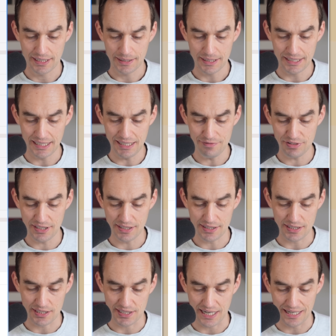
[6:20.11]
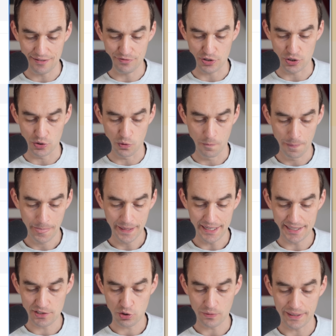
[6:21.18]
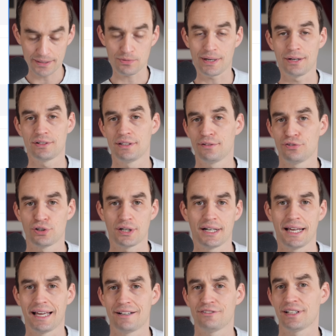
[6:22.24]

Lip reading: And even in the day view, it's quite crowded if you're going to have,